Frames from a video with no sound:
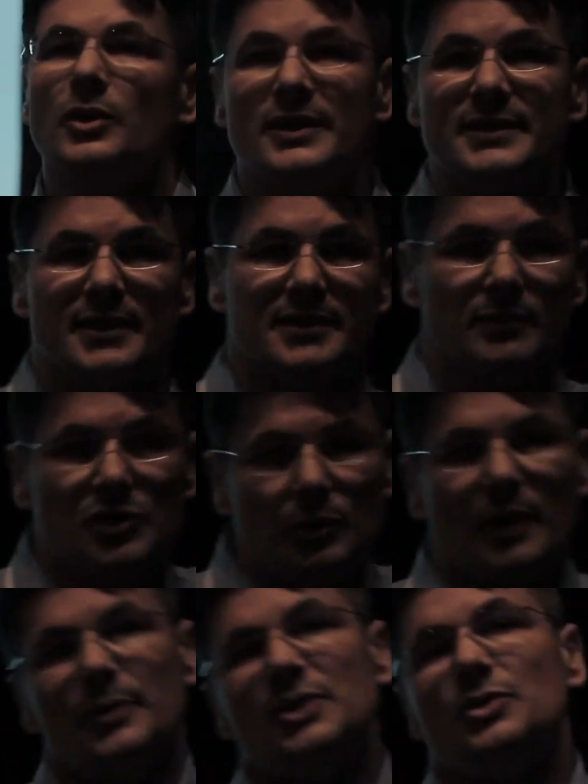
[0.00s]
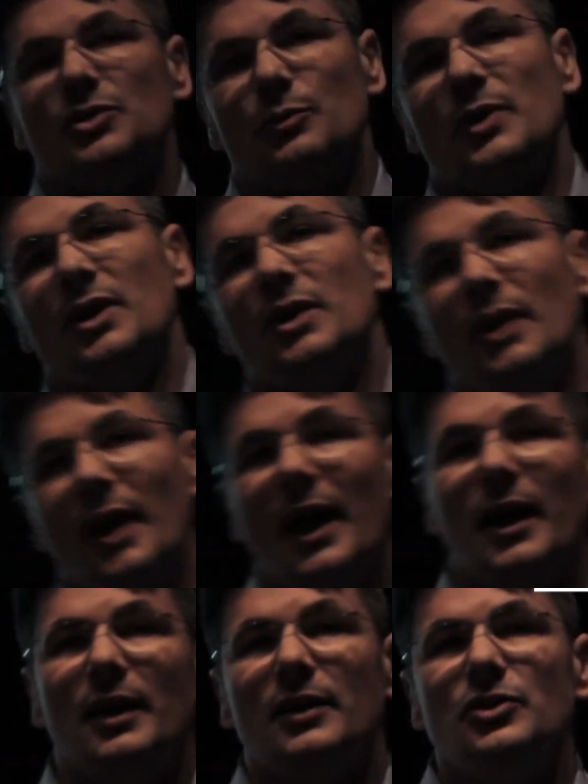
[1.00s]
instances, which we
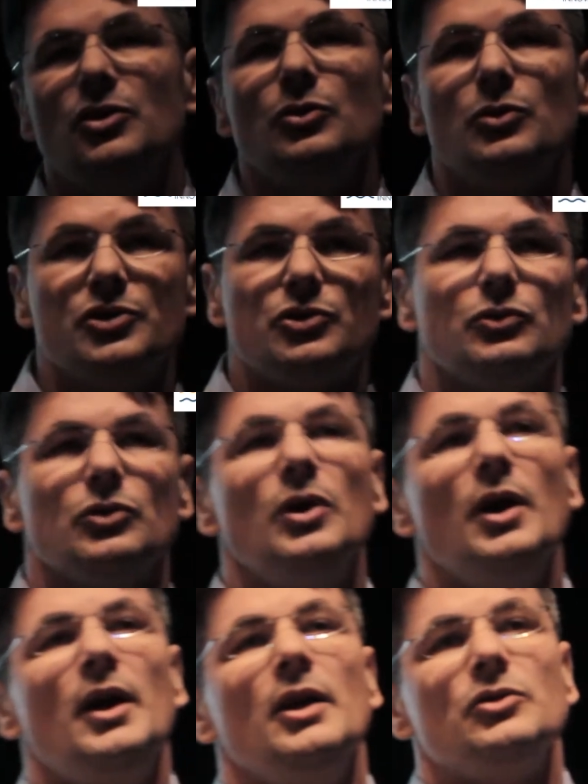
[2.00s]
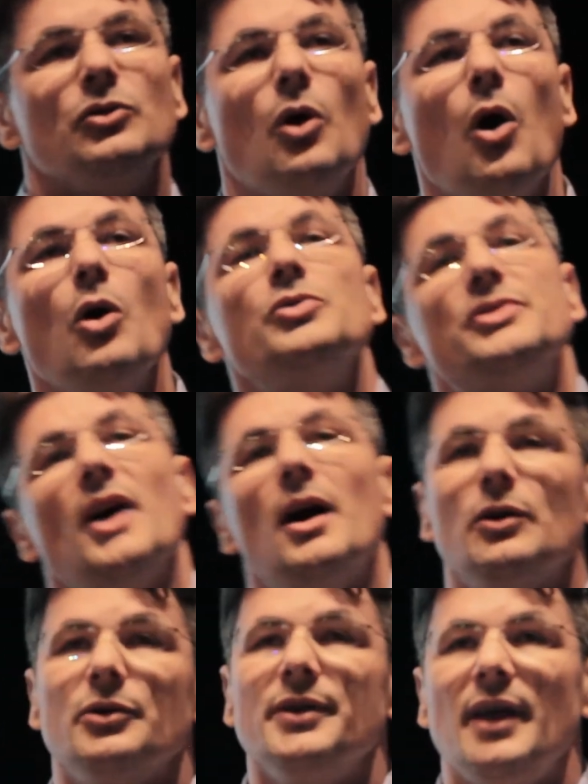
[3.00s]
use to host
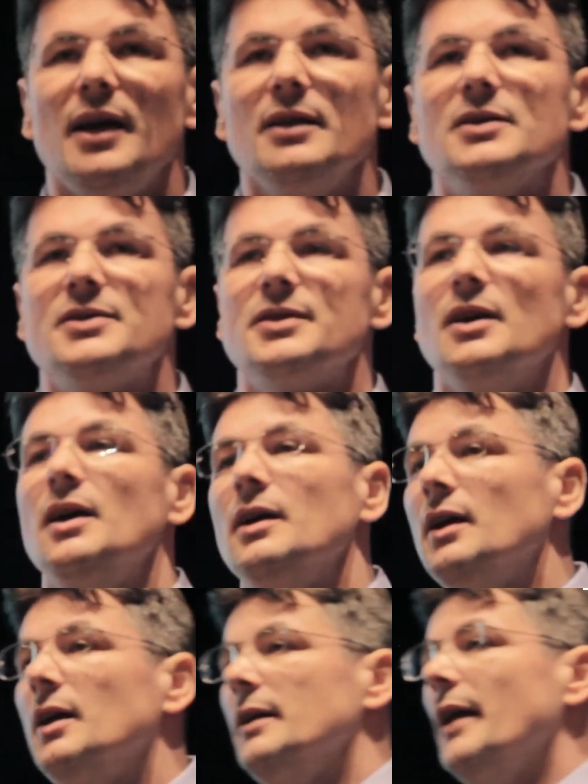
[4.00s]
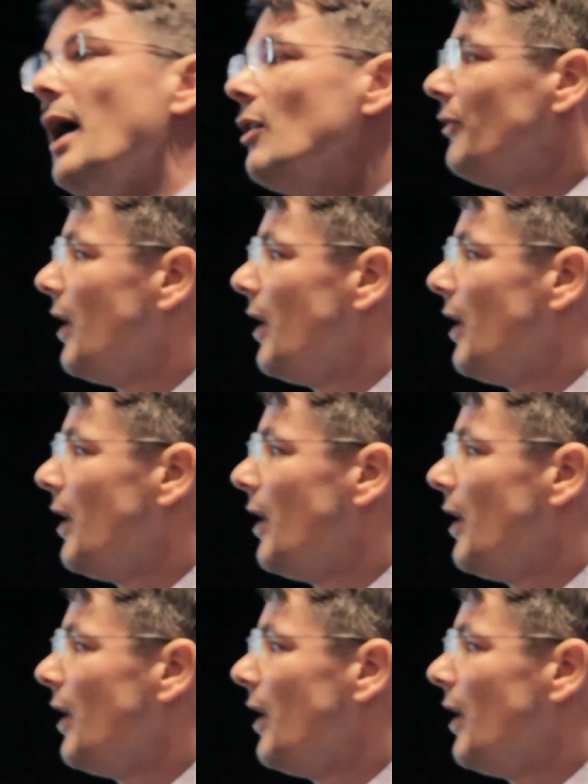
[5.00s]
our containers, now